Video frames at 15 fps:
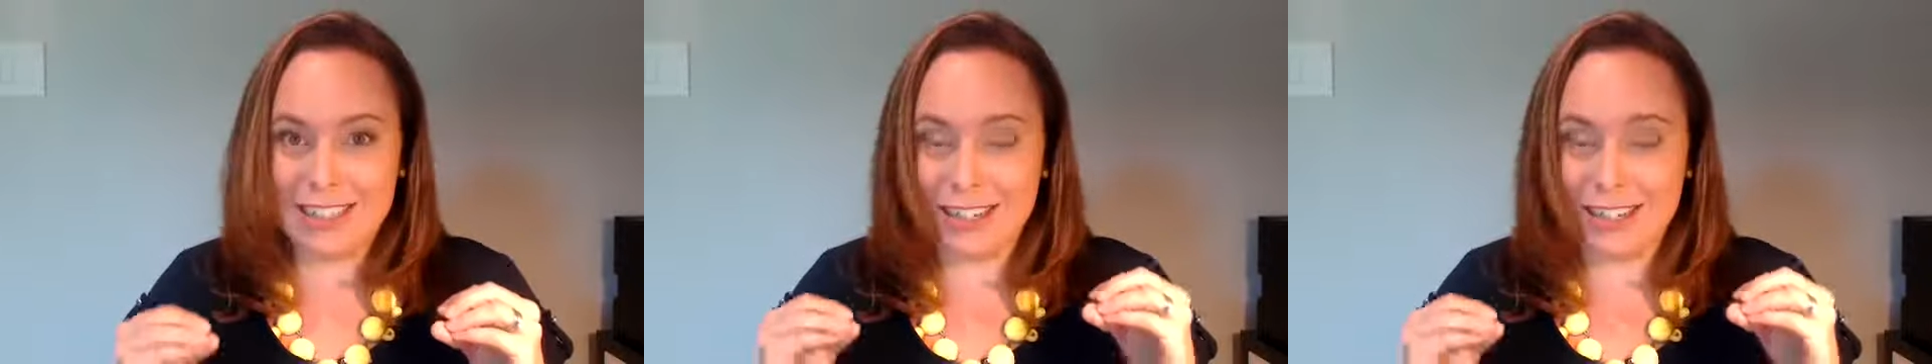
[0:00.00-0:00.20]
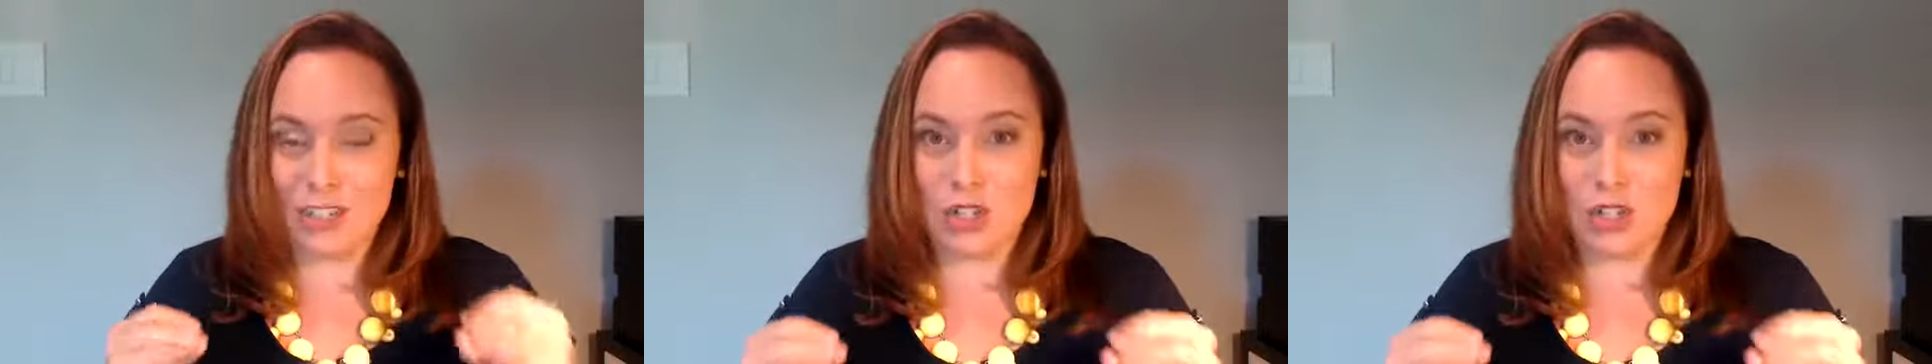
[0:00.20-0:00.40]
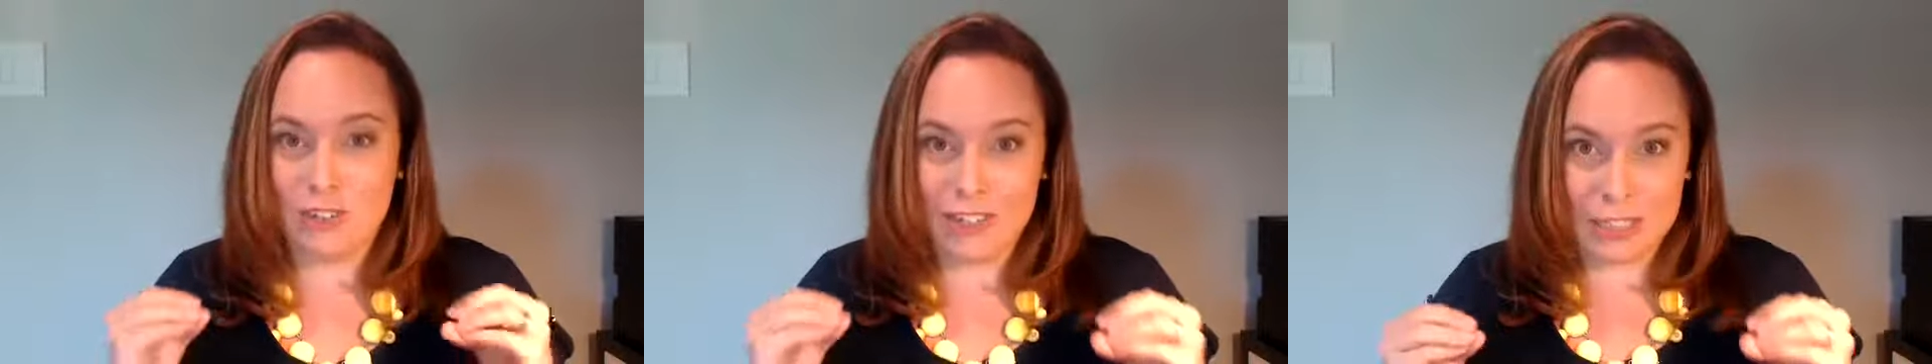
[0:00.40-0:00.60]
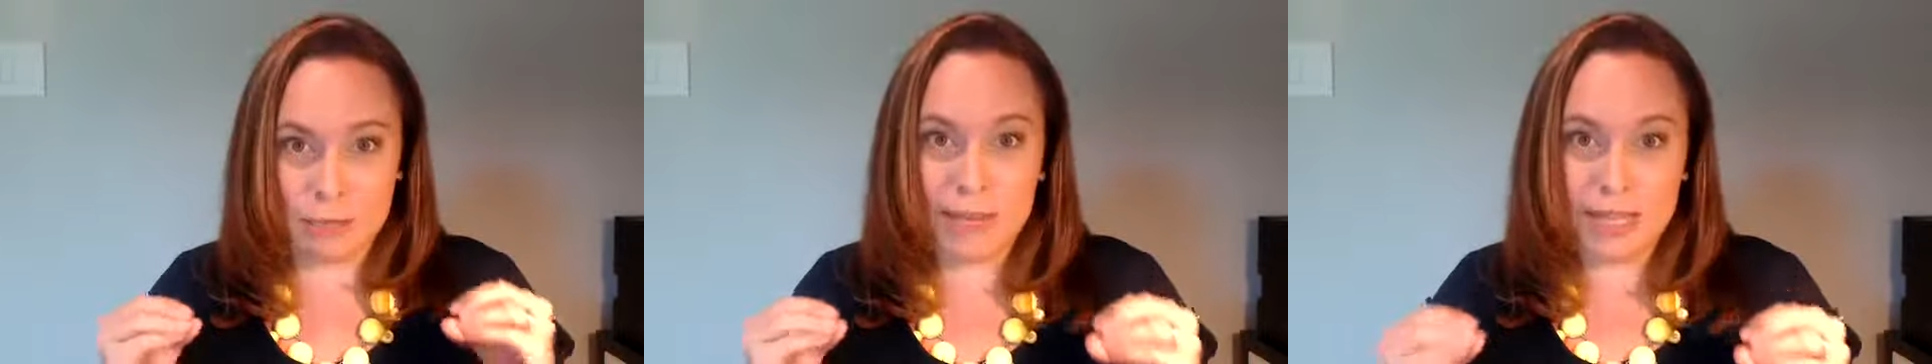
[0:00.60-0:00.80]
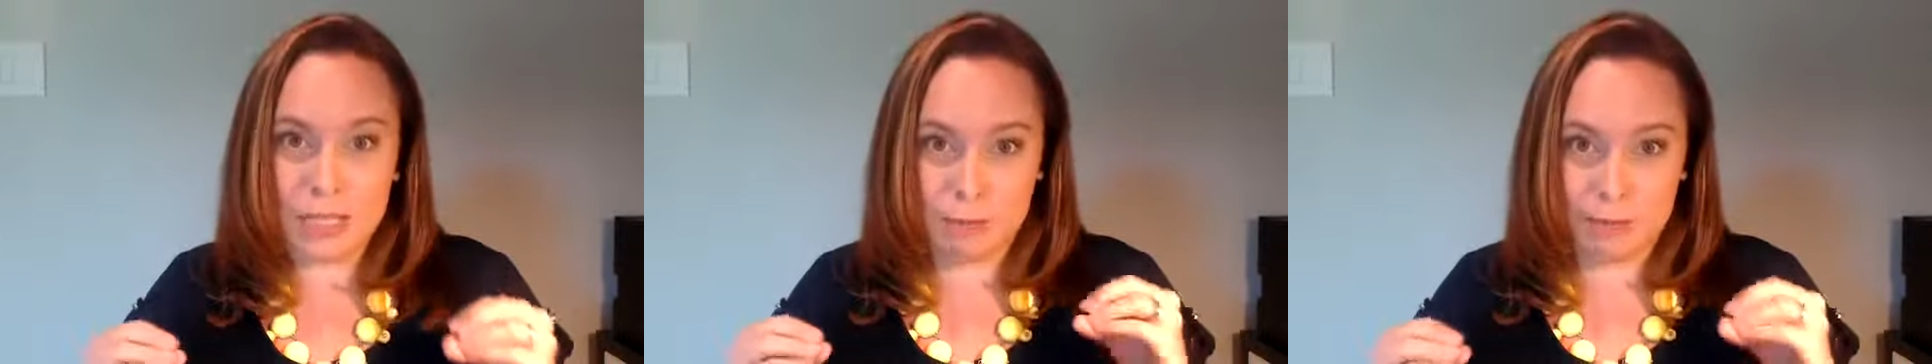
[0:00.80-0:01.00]
in a
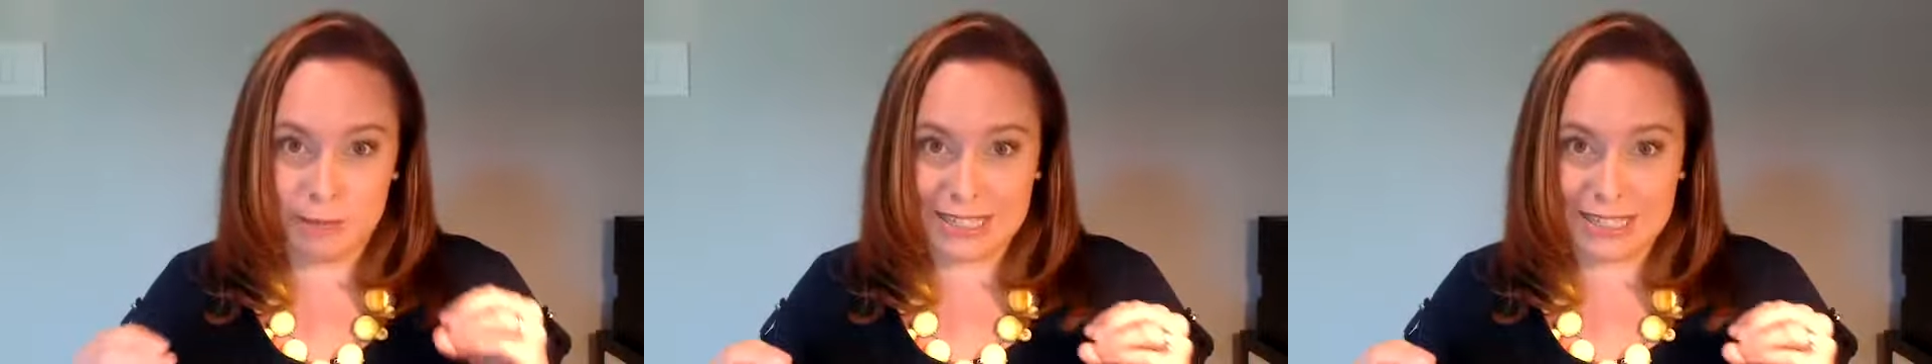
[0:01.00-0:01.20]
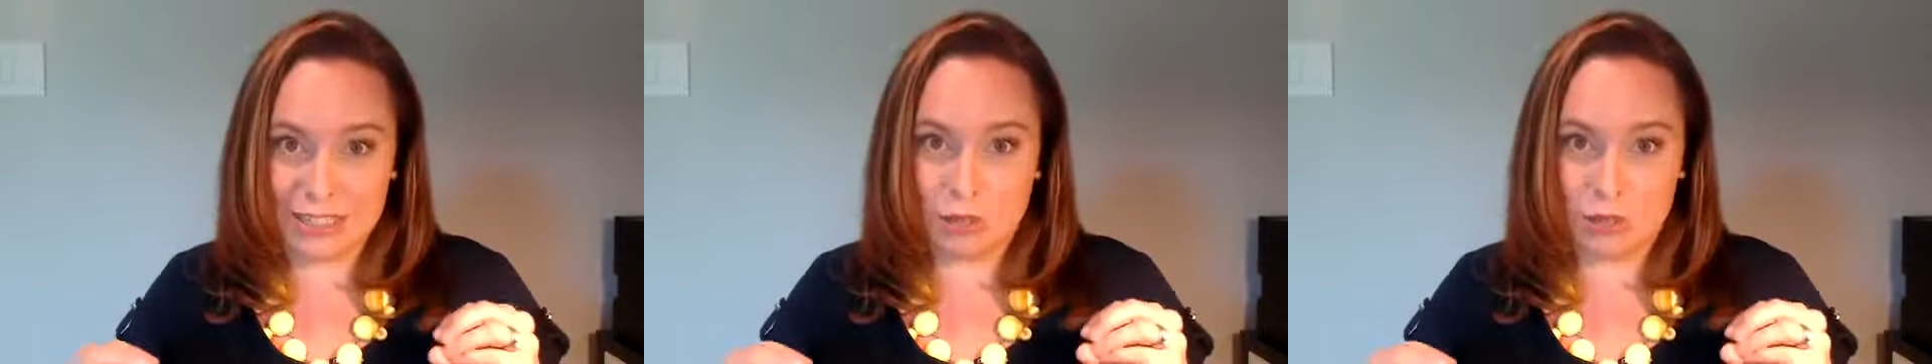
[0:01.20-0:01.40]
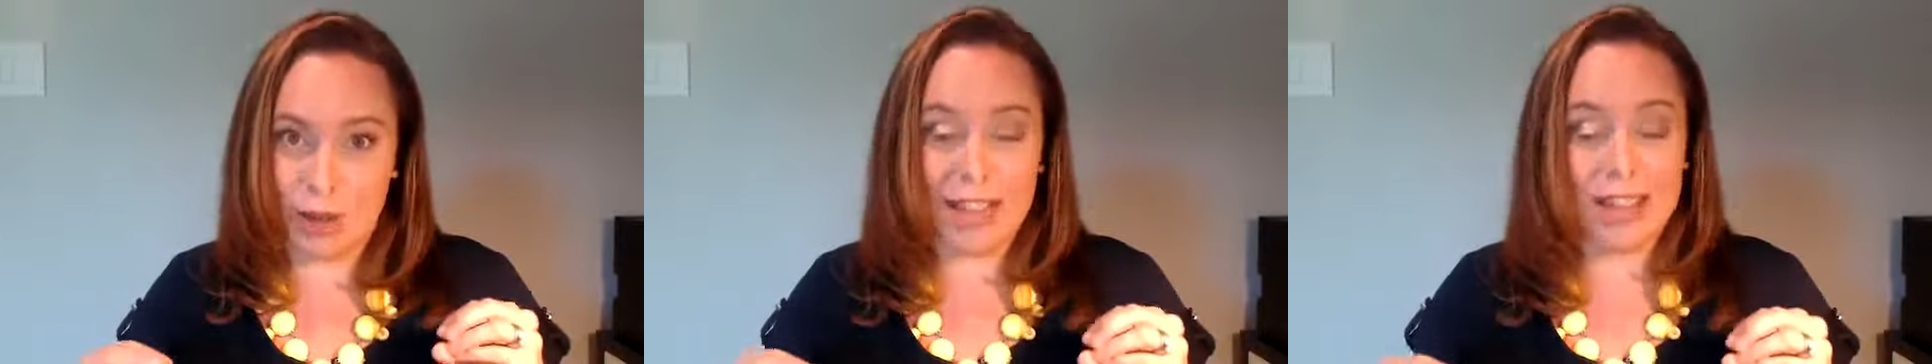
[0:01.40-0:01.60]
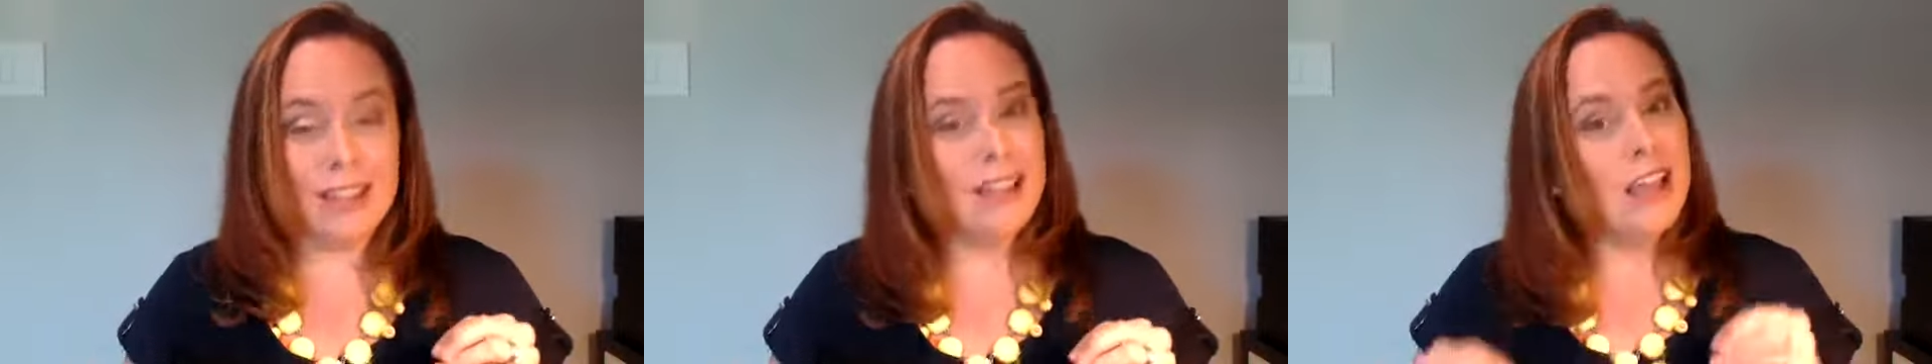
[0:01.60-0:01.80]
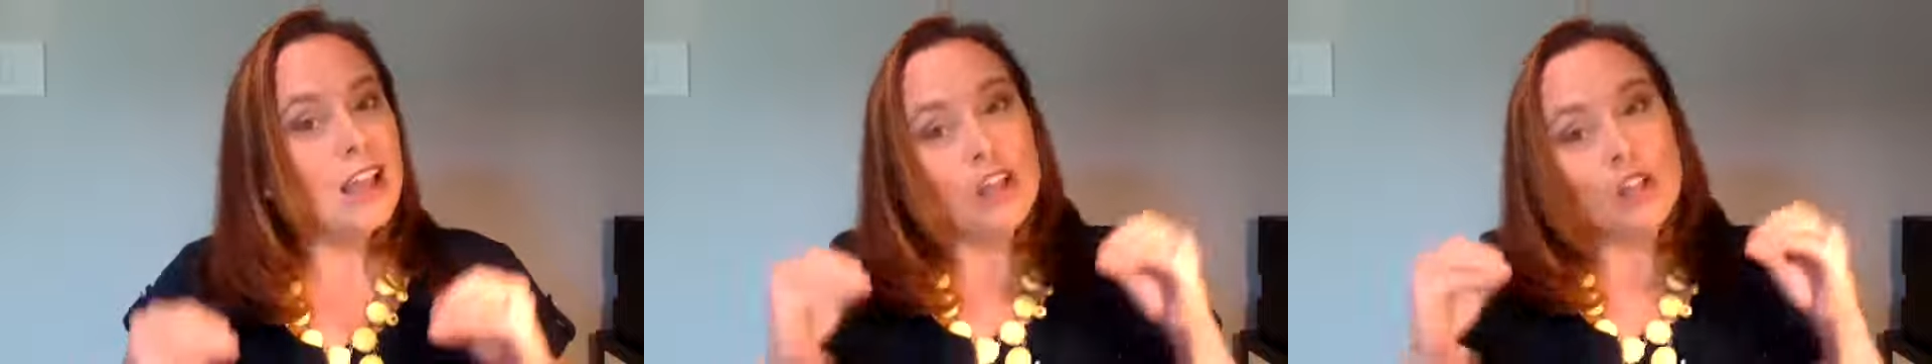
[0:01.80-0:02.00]
service-based business, right?